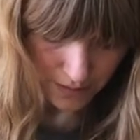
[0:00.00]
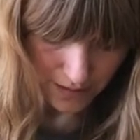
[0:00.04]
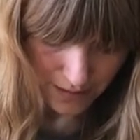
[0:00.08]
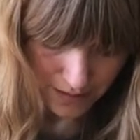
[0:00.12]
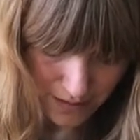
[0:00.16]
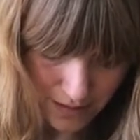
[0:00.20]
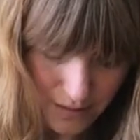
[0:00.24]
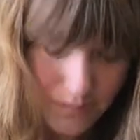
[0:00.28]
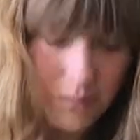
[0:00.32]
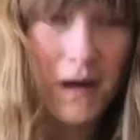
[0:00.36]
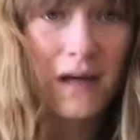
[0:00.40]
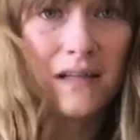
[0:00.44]

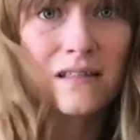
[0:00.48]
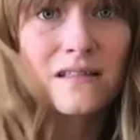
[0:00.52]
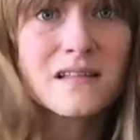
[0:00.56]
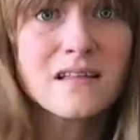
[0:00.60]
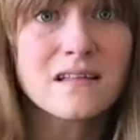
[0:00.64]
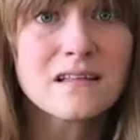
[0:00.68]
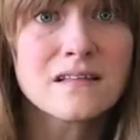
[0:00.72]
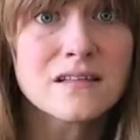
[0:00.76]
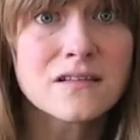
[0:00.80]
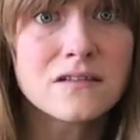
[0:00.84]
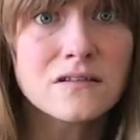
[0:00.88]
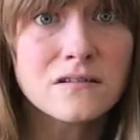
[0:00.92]
the best
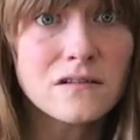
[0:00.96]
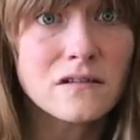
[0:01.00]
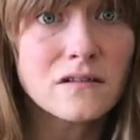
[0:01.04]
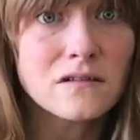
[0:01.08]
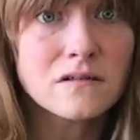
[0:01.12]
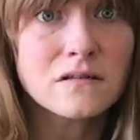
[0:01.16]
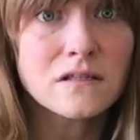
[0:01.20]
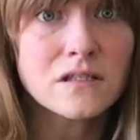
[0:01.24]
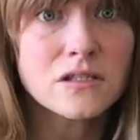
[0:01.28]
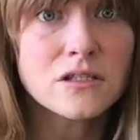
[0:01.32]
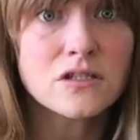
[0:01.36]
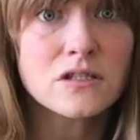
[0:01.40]
thing to
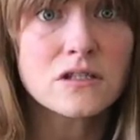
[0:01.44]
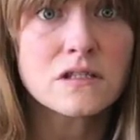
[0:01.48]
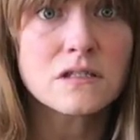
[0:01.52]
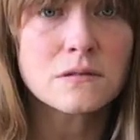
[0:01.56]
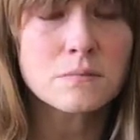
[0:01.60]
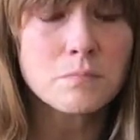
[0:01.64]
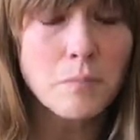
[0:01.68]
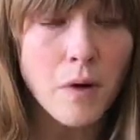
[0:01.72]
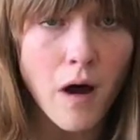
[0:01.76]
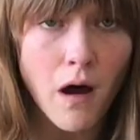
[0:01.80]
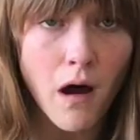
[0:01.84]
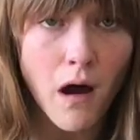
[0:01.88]
do is
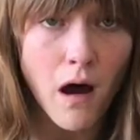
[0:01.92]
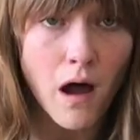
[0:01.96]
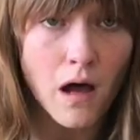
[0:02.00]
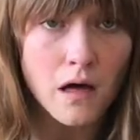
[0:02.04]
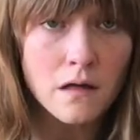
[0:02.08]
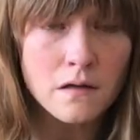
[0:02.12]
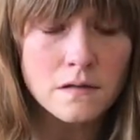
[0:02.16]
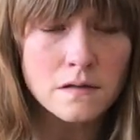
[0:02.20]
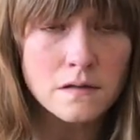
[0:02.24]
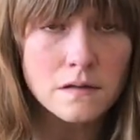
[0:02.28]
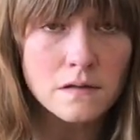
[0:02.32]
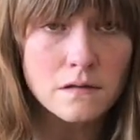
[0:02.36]
just
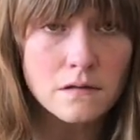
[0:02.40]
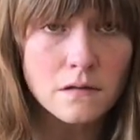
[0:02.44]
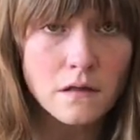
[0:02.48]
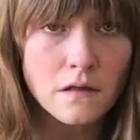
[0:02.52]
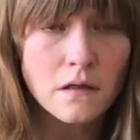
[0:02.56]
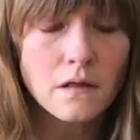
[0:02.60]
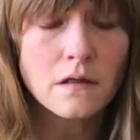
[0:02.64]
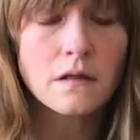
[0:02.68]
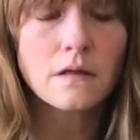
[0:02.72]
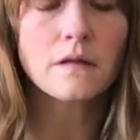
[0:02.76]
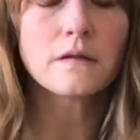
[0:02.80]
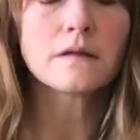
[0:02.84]
pause,
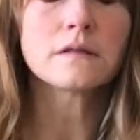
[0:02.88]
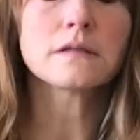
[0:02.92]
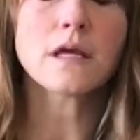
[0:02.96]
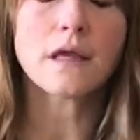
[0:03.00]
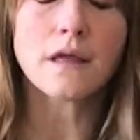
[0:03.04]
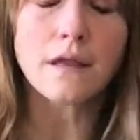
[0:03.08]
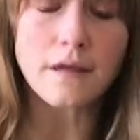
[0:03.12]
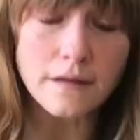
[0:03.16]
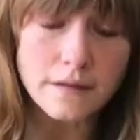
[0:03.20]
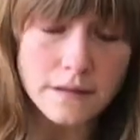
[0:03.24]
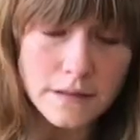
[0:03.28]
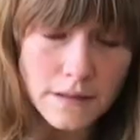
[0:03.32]

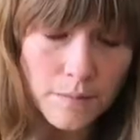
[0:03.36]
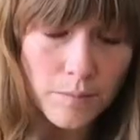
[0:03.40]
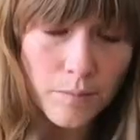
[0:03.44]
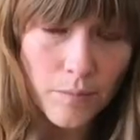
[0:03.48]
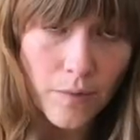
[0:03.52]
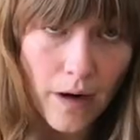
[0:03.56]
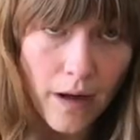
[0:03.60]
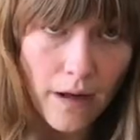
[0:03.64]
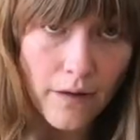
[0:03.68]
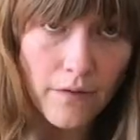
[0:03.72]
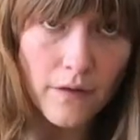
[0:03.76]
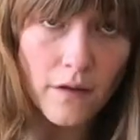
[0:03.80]
take a deep
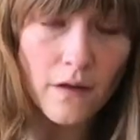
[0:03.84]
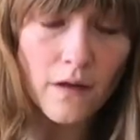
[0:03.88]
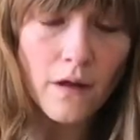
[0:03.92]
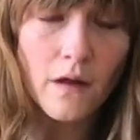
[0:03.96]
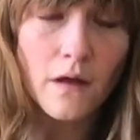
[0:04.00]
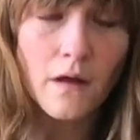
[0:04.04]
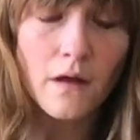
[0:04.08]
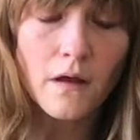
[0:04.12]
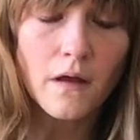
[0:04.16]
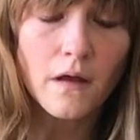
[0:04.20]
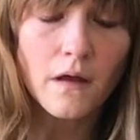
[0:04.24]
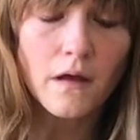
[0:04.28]
breath,
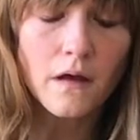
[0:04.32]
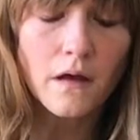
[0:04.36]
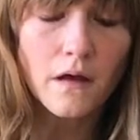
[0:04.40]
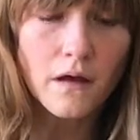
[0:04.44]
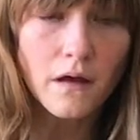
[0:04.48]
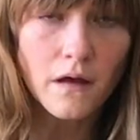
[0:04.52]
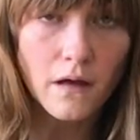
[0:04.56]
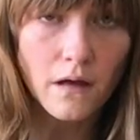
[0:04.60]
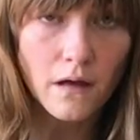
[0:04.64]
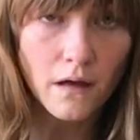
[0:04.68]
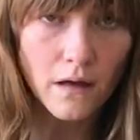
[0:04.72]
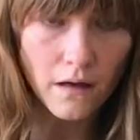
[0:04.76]

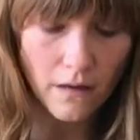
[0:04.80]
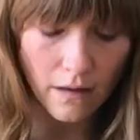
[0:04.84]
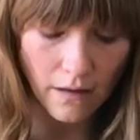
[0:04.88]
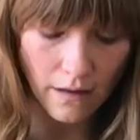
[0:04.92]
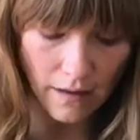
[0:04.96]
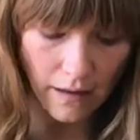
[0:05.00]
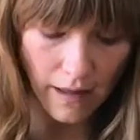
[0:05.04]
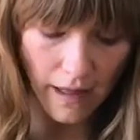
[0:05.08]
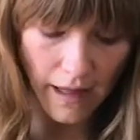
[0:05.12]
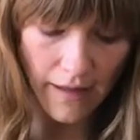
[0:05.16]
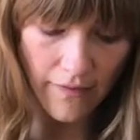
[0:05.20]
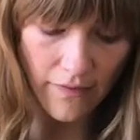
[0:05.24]

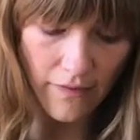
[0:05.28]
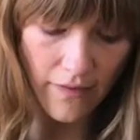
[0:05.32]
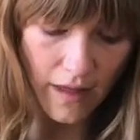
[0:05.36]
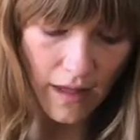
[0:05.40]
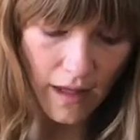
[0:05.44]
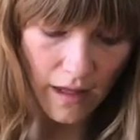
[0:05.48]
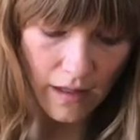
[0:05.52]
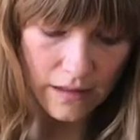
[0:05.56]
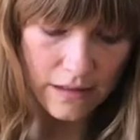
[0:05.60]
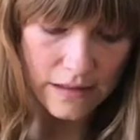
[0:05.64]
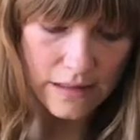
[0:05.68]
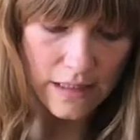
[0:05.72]
and
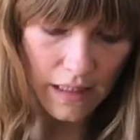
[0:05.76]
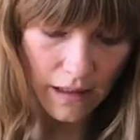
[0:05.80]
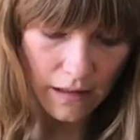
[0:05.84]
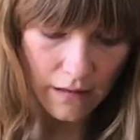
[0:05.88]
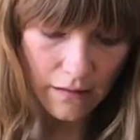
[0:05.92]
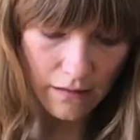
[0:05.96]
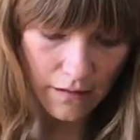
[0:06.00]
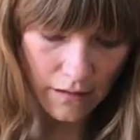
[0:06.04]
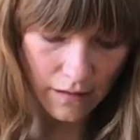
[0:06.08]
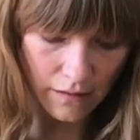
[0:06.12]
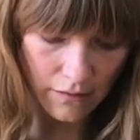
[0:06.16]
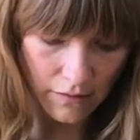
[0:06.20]
then take
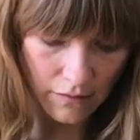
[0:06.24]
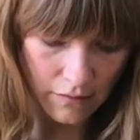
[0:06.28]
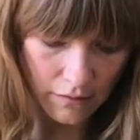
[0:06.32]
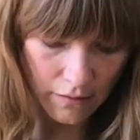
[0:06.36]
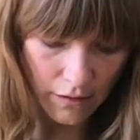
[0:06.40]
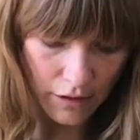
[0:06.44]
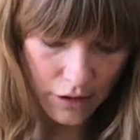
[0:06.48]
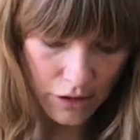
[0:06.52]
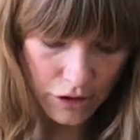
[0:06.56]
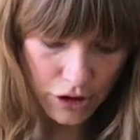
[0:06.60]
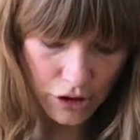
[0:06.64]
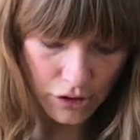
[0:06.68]
another
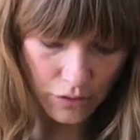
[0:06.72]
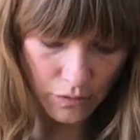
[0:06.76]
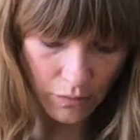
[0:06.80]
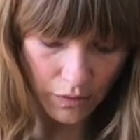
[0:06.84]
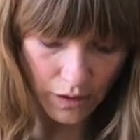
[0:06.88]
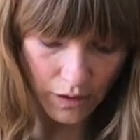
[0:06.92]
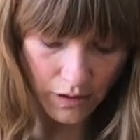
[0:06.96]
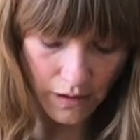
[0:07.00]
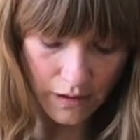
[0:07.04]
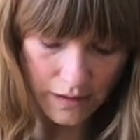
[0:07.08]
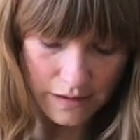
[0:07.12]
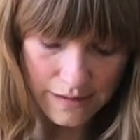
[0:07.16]
look at your
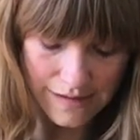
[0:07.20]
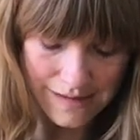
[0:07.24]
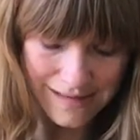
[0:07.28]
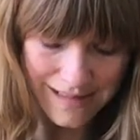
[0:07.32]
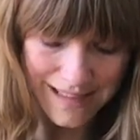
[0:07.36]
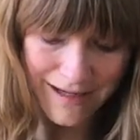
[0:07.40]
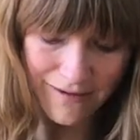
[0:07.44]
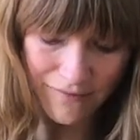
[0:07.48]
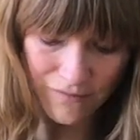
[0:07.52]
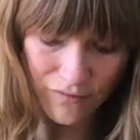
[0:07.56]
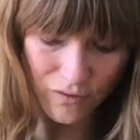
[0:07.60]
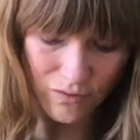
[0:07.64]
work and
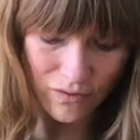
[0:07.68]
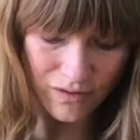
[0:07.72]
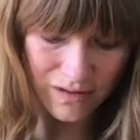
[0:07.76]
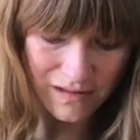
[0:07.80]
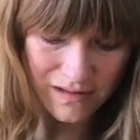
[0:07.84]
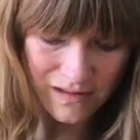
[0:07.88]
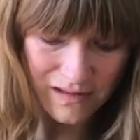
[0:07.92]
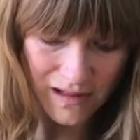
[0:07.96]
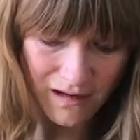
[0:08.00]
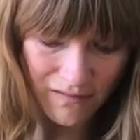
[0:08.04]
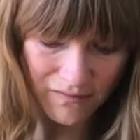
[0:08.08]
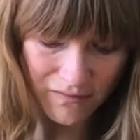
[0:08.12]
see if you can
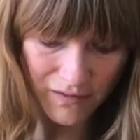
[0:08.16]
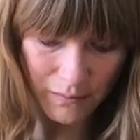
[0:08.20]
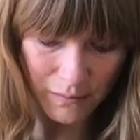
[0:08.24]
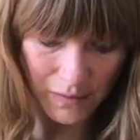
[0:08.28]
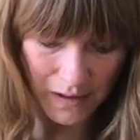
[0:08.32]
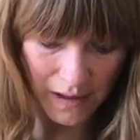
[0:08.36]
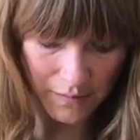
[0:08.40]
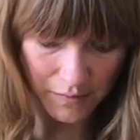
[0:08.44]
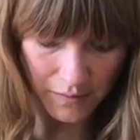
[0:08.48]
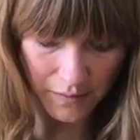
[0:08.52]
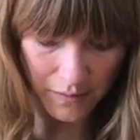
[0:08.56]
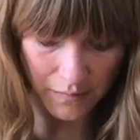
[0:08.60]
solve the
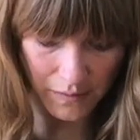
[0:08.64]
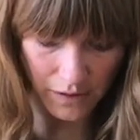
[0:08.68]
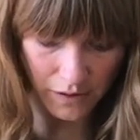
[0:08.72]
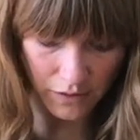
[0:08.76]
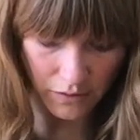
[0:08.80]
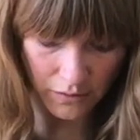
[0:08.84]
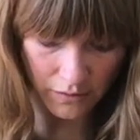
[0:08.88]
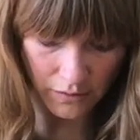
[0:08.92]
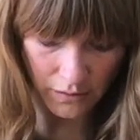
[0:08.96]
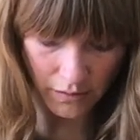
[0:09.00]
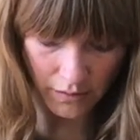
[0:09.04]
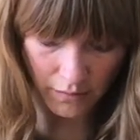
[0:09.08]
problem on
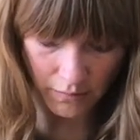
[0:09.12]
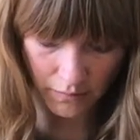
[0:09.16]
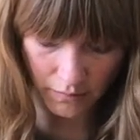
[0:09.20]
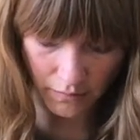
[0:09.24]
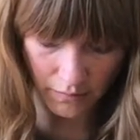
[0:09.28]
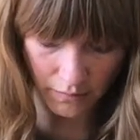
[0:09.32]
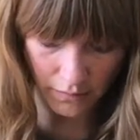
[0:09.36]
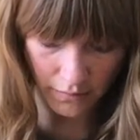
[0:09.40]
your own.